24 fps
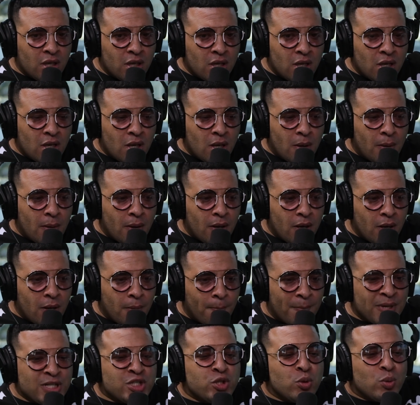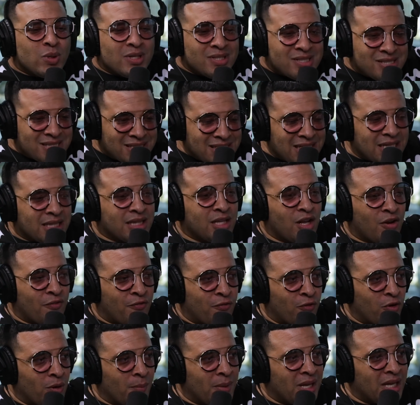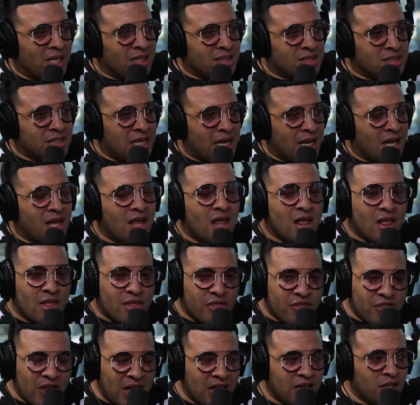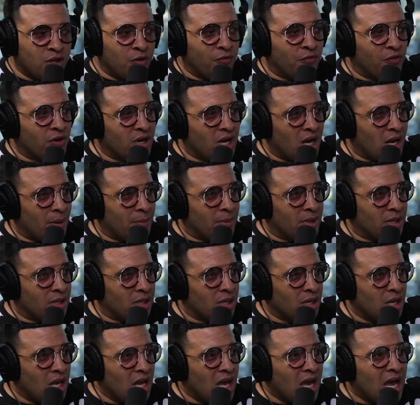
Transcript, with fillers: Oh but you can sit there for a minute and say, thank you for coming.